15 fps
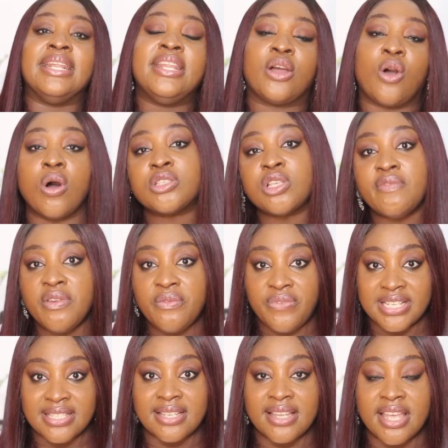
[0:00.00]
and in the course of
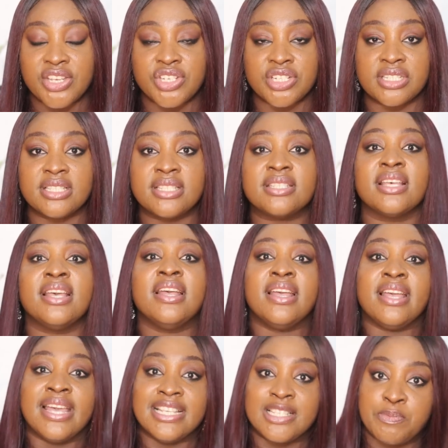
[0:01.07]
investigations,
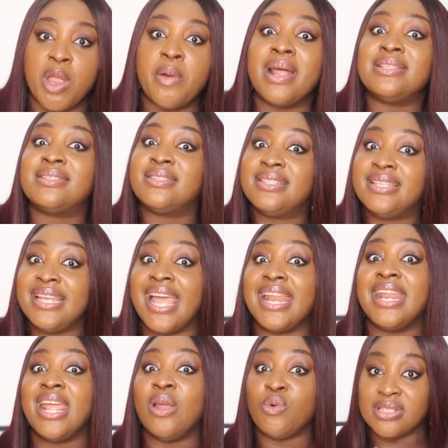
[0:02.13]
his parents'
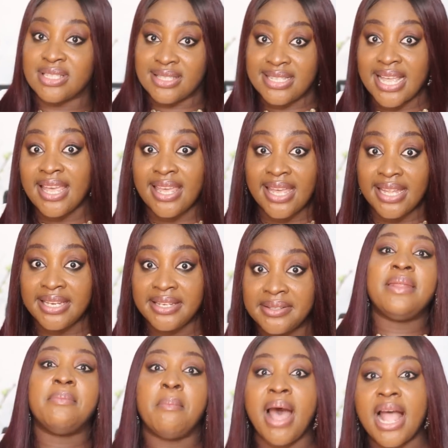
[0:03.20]
DNA was taken
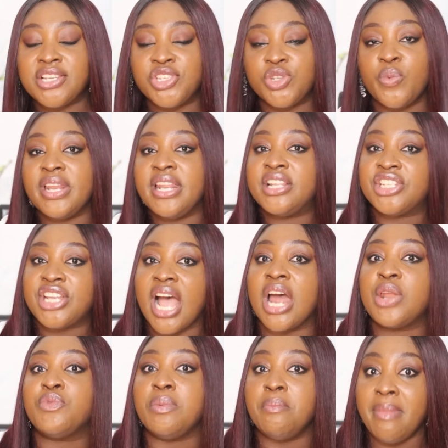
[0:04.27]
and matched with the
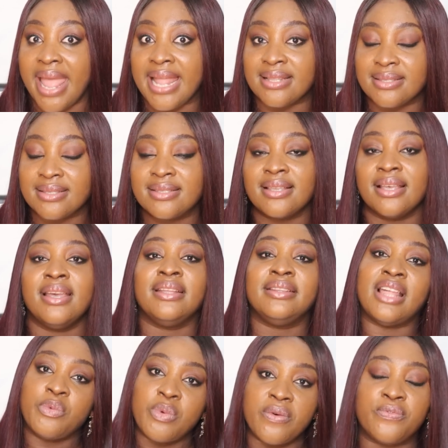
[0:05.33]
child remains
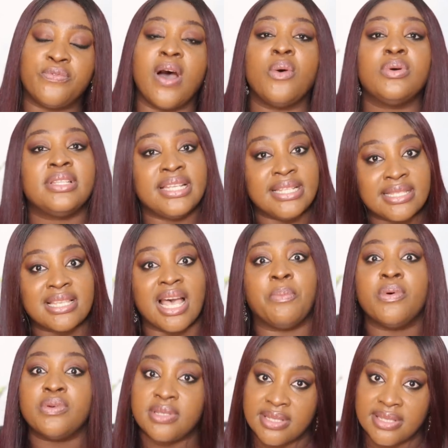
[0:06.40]
that were found in
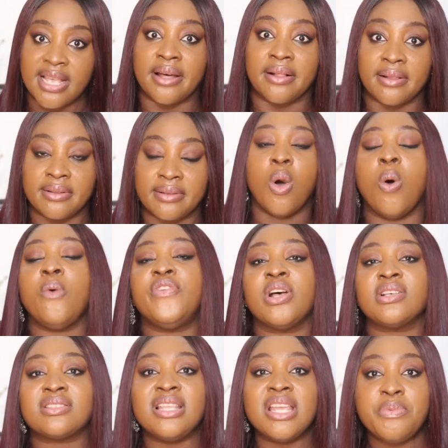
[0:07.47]
Thabo's cell,
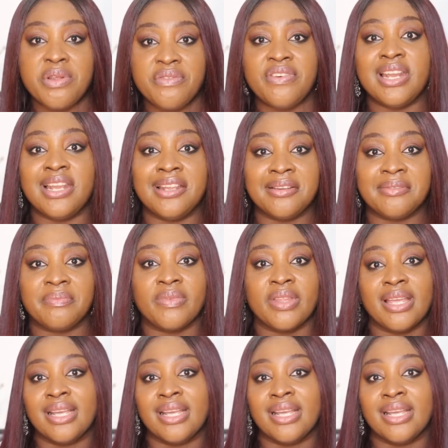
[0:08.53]
obviously revealing